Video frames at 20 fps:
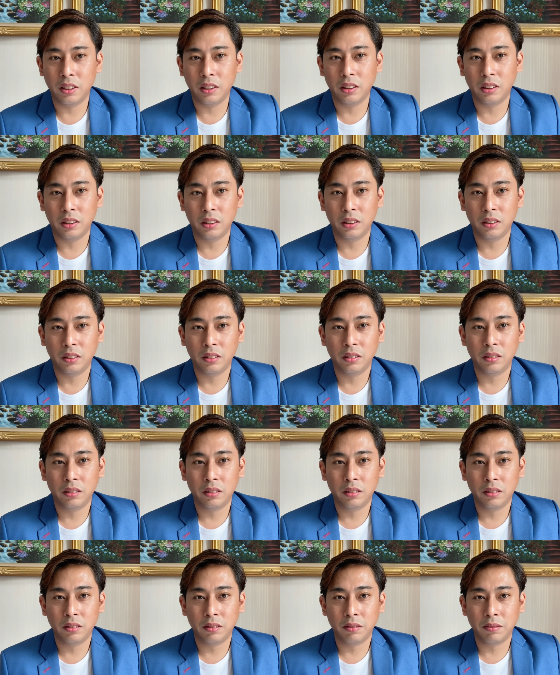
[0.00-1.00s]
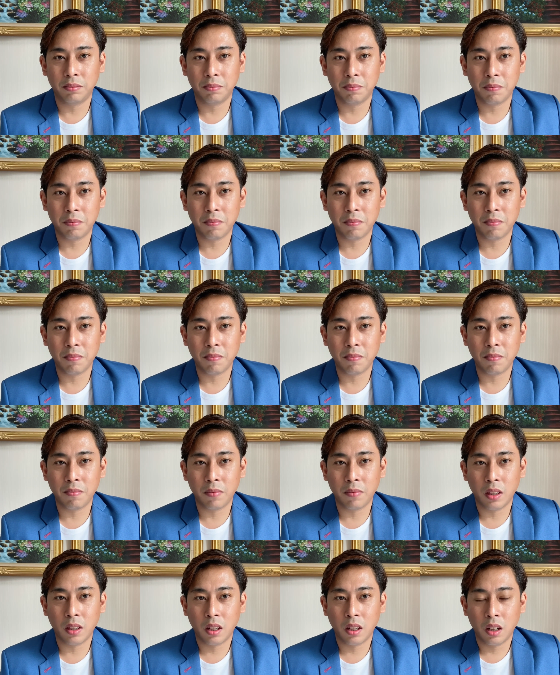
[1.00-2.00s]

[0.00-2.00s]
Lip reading: Nobody speaks.